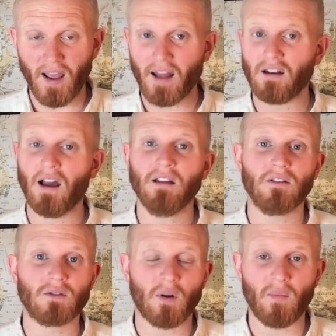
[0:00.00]
and like
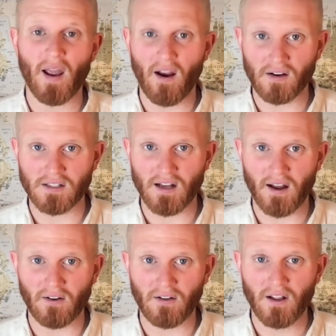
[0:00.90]
those written by
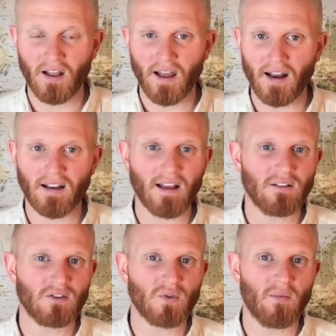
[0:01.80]
Aristotle, and like
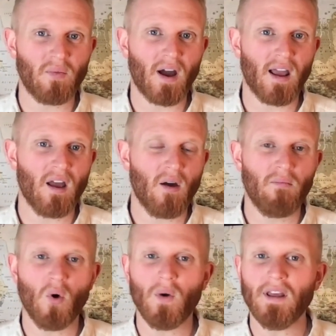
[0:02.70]
those written by
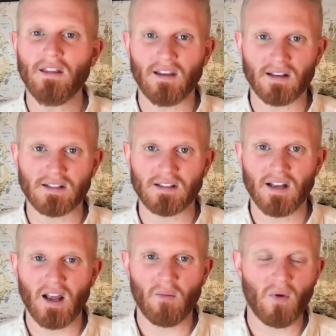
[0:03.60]
Boethius
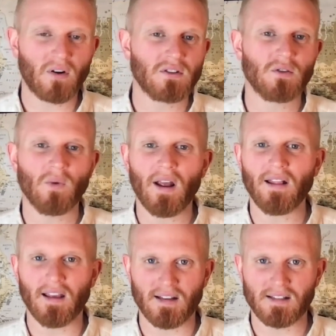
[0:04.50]
and Marcus
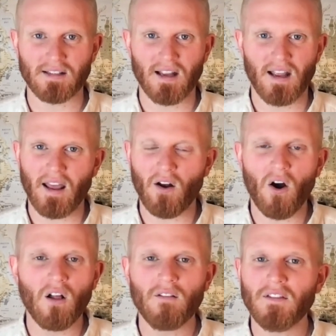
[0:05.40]
Aurelius, and
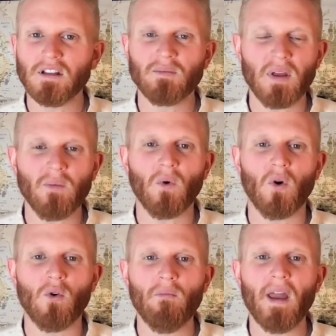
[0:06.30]
all of these people
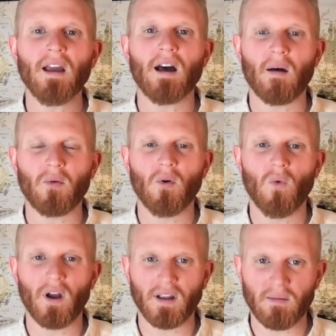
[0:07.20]
who make up
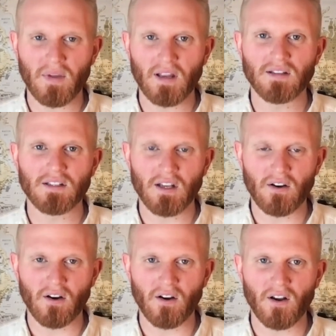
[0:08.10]
what can be
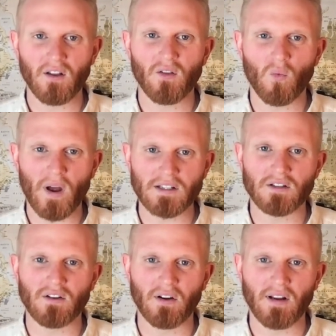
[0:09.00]
considered the
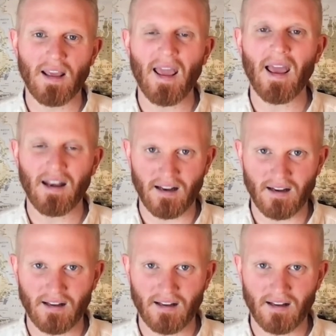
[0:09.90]
Western canon.